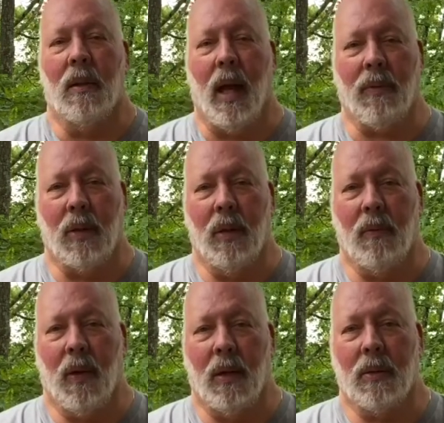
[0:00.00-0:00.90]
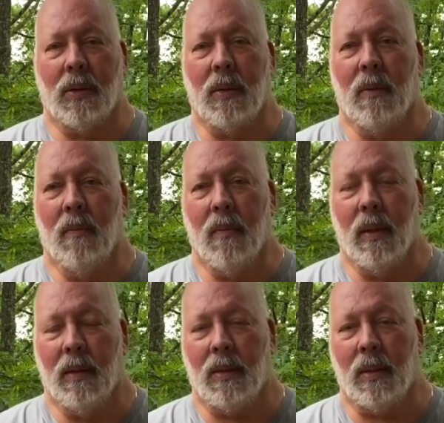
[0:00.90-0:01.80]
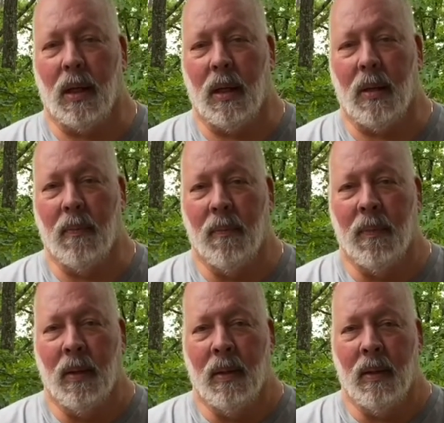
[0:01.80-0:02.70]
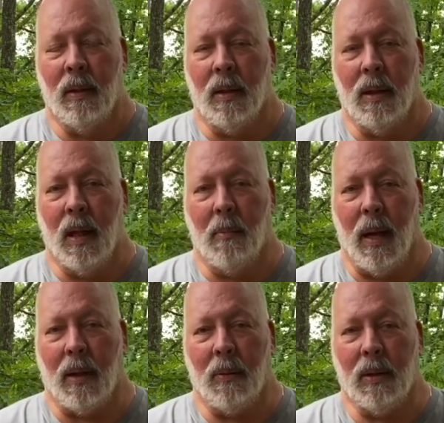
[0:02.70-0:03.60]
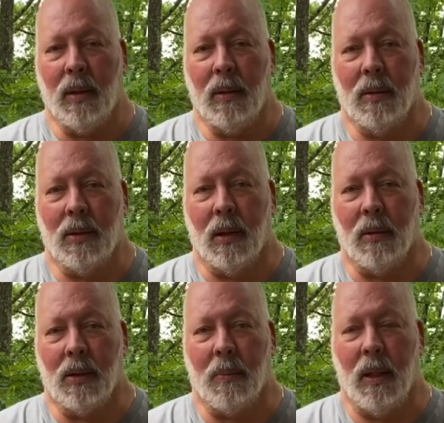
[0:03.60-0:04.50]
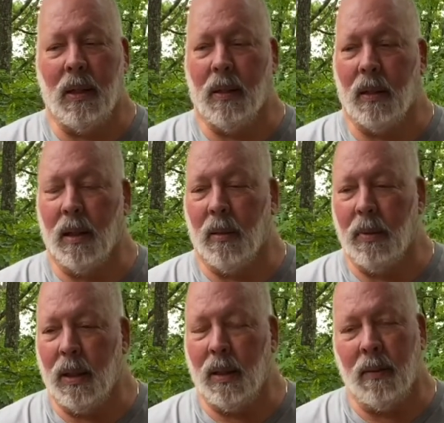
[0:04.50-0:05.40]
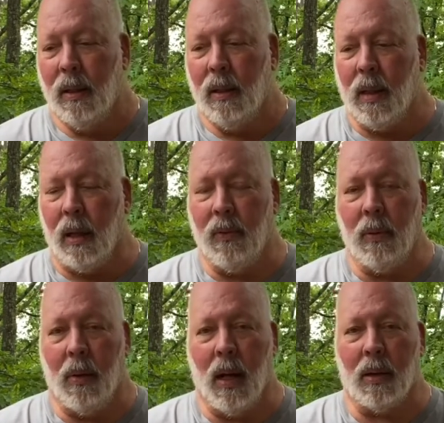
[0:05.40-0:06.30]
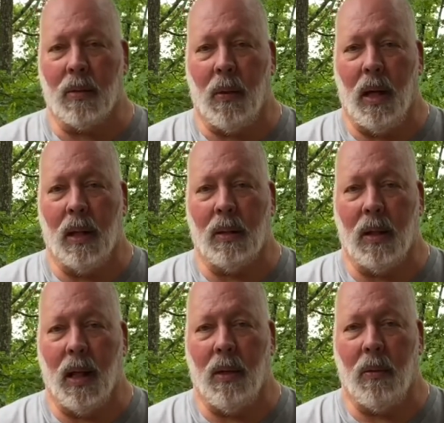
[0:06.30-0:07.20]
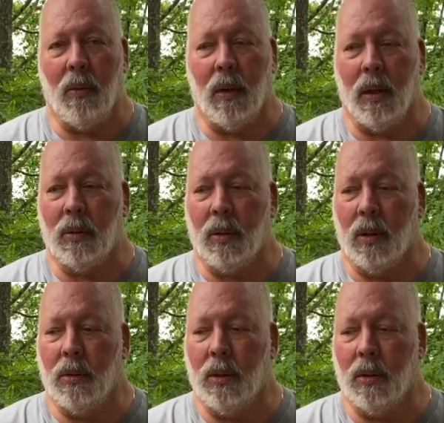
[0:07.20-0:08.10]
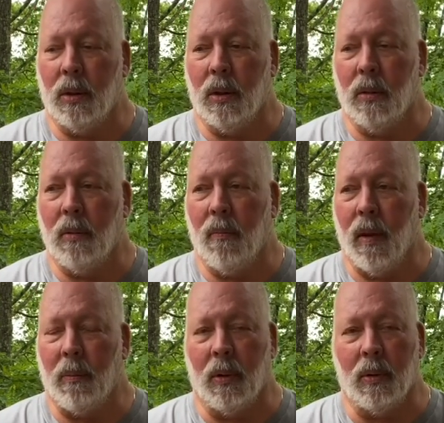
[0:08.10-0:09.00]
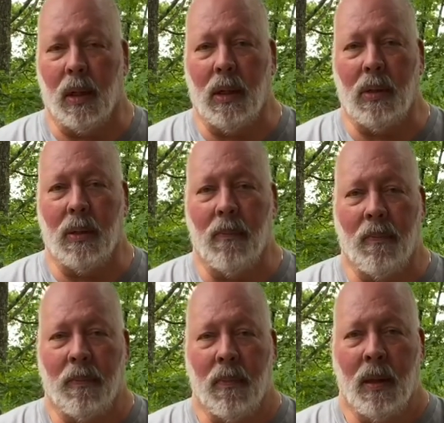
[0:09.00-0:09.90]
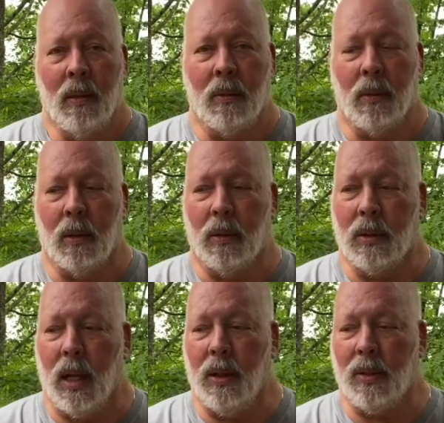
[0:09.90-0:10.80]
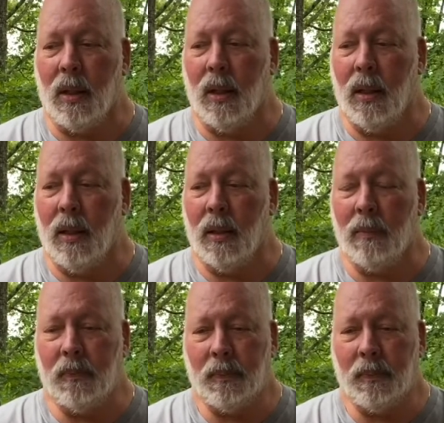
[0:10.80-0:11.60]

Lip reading: Afternoon, folks. It's good to get back with you, so to speak, a little bit. Got a few bottles of wine today we want to introduce you to. I'm going to lead you through a little tasting here.